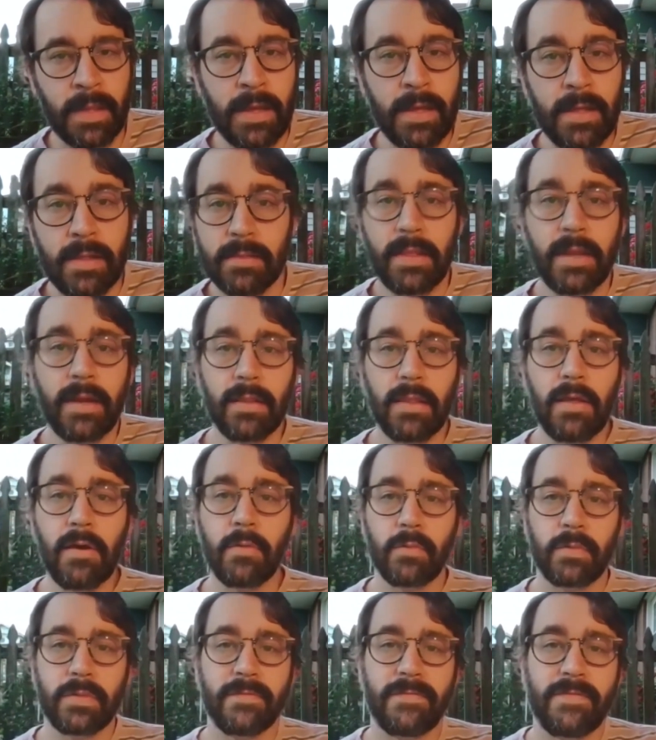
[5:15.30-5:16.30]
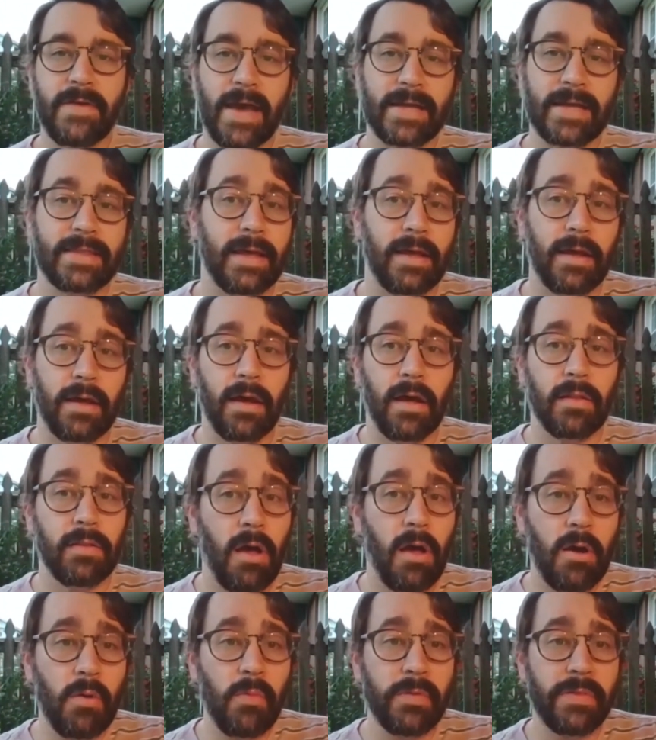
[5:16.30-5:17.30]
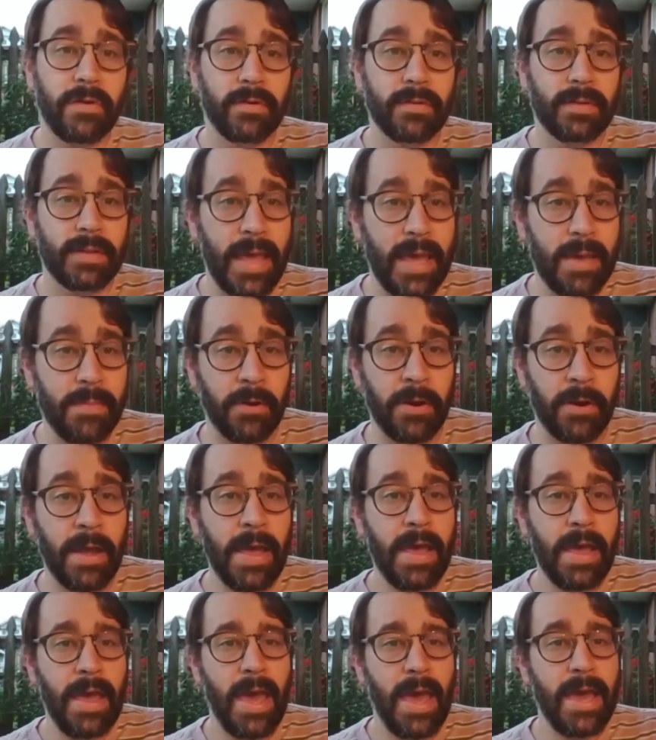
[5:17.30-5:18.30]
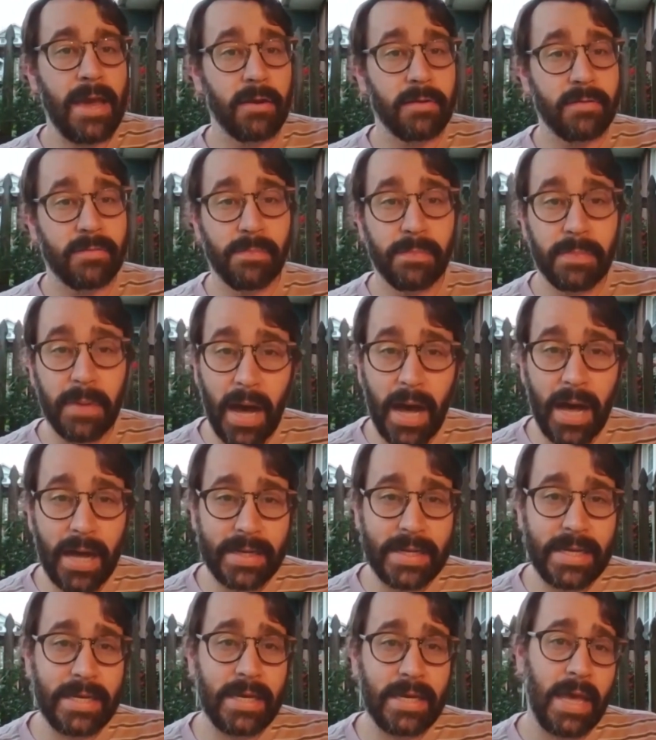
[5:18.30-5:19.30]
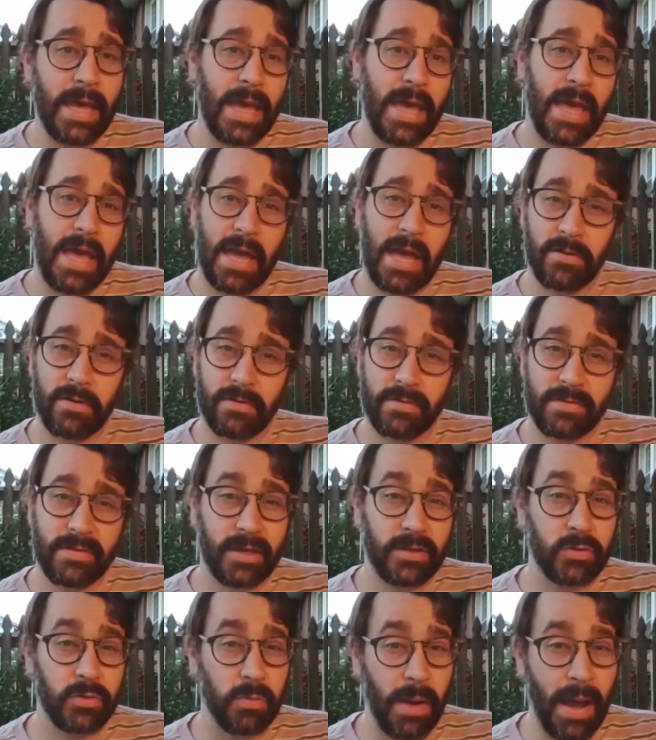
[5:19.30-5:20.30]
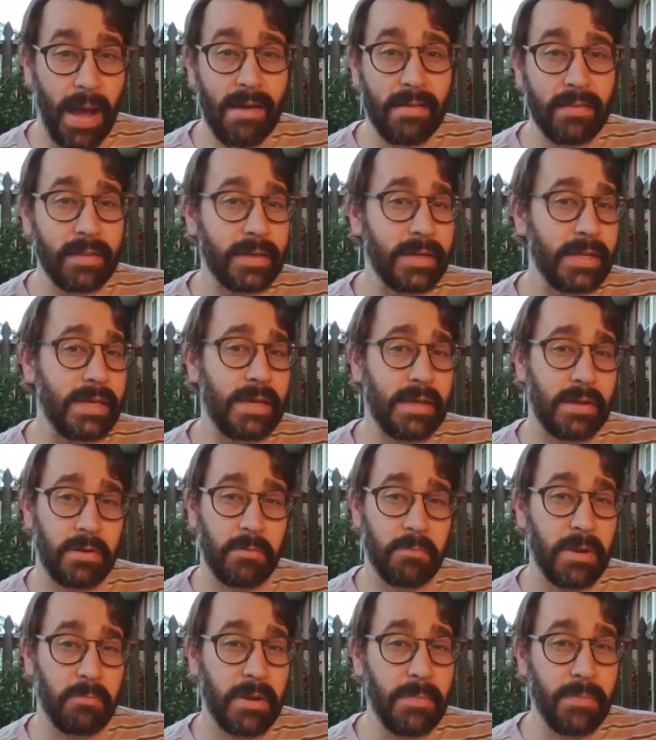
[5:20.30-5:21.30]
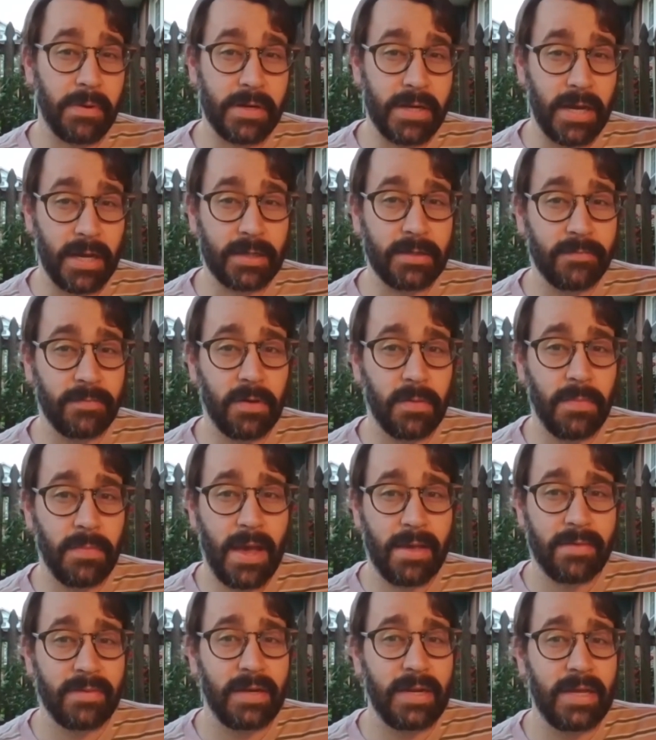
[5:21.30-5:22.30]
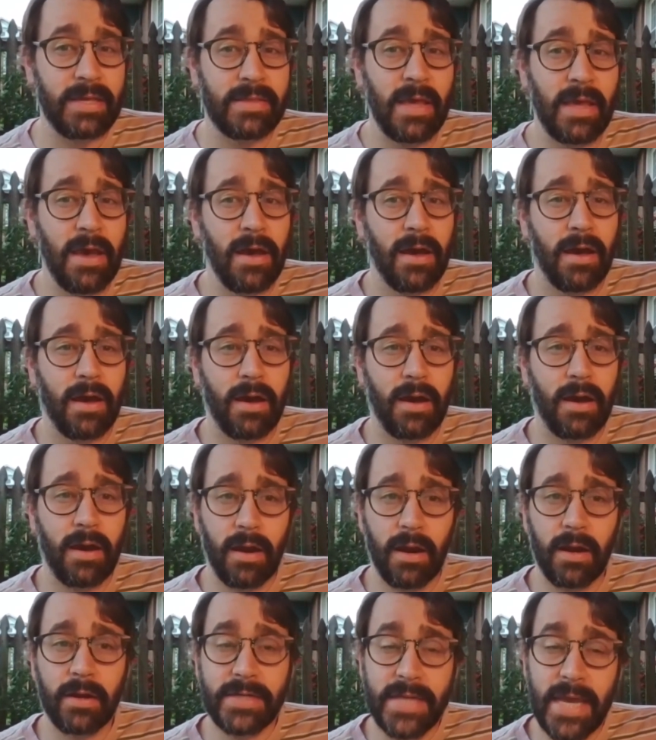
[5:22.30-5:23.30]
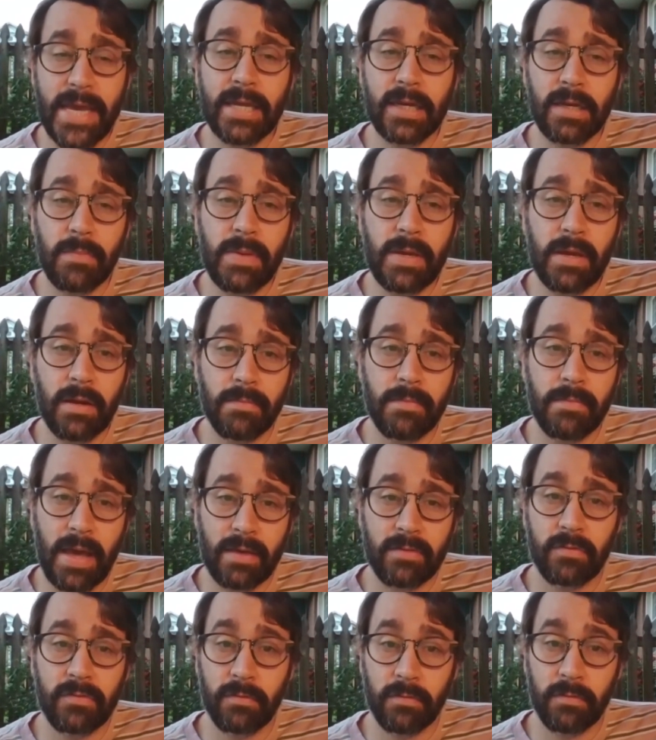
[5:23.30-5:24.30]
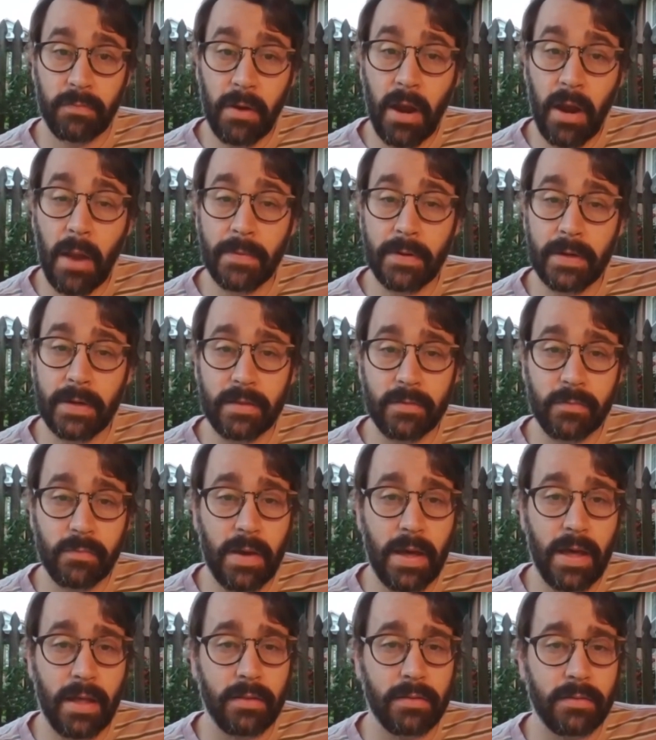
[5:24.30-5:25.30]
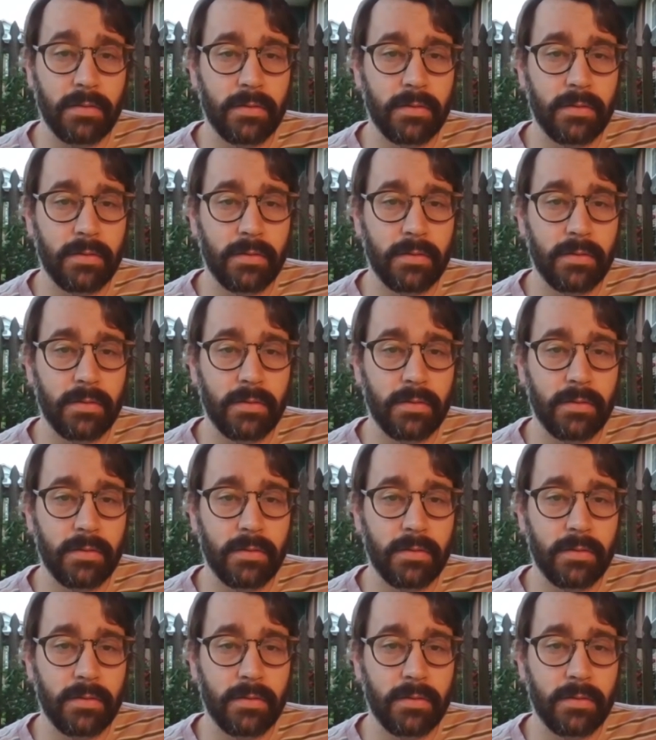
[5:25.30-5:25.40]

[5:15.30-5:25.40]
let alone with the fact that, along with her labor, Hagar's body and her sexuality and her reproductive capacities are taken to be her master's property as well.